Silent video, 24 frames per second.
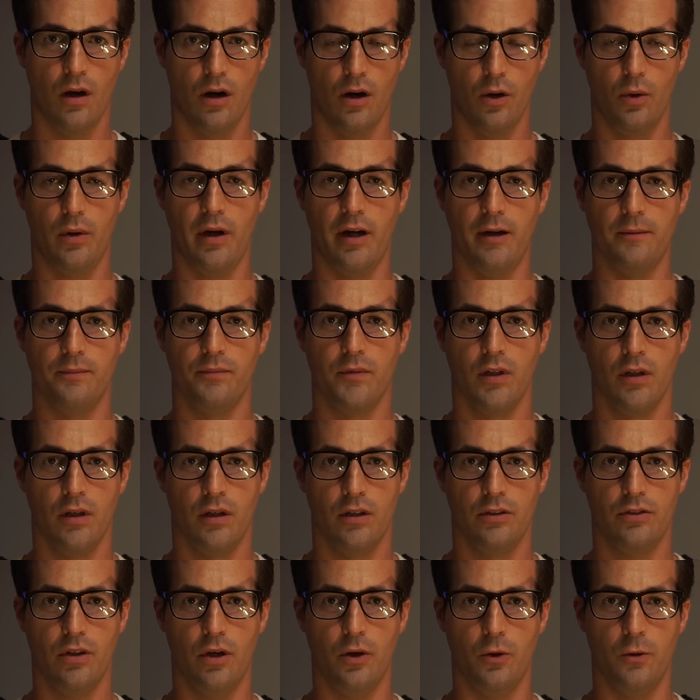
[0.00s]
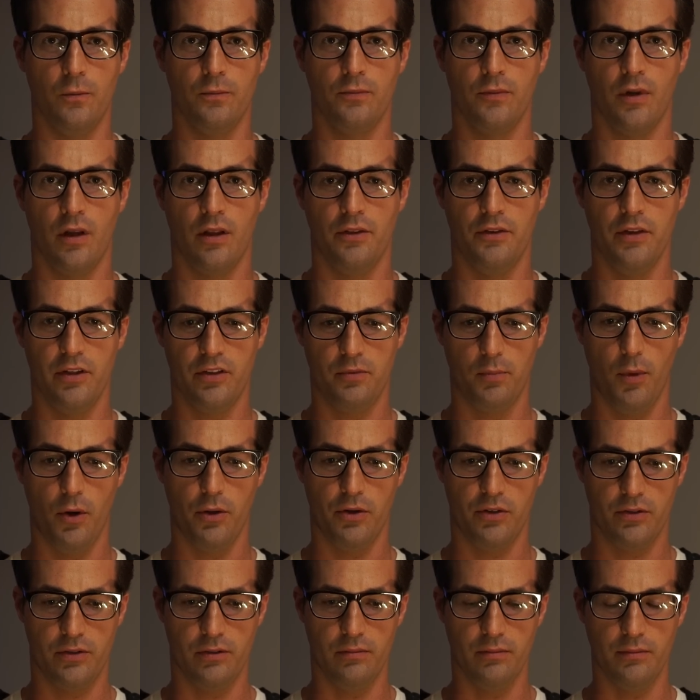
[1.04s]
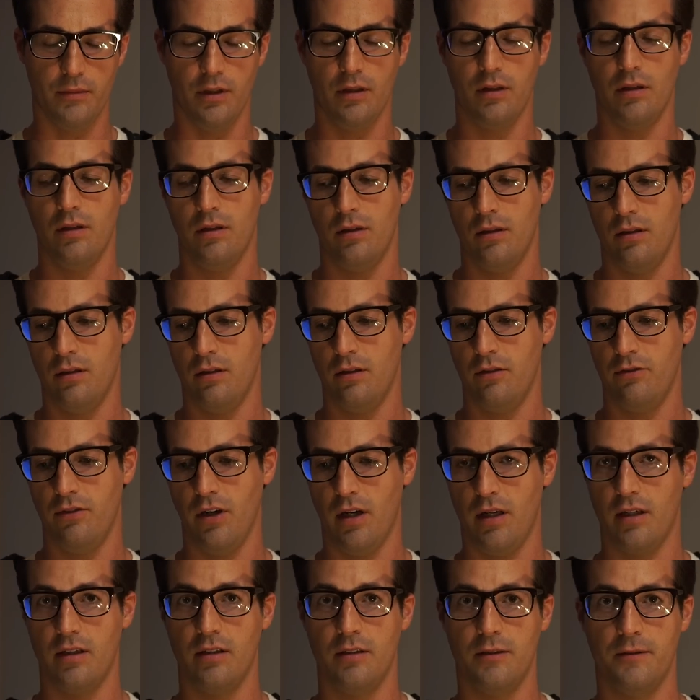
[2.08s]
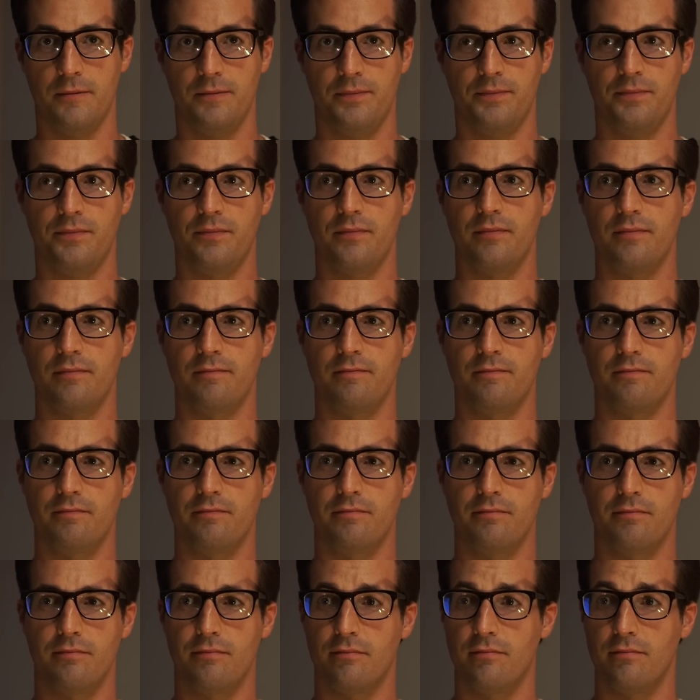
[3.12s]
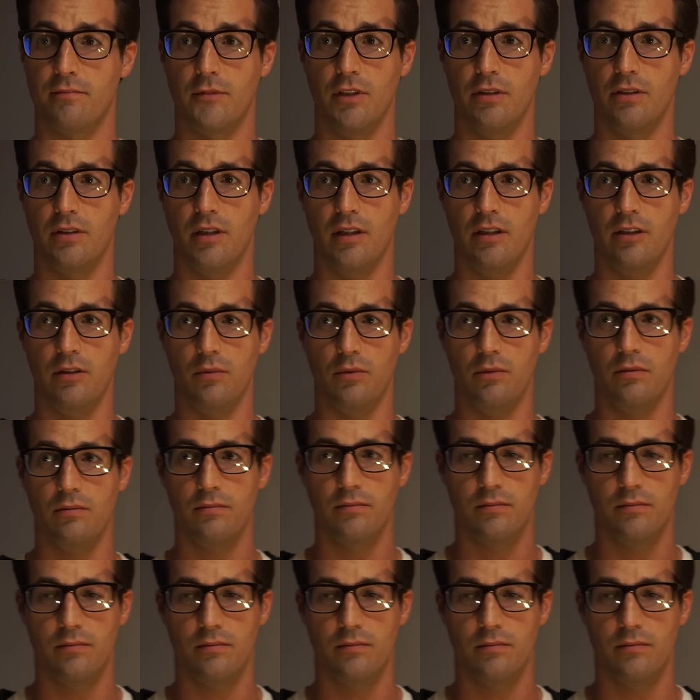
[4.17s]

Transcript: okay, so this motor's fuck. You're terrible.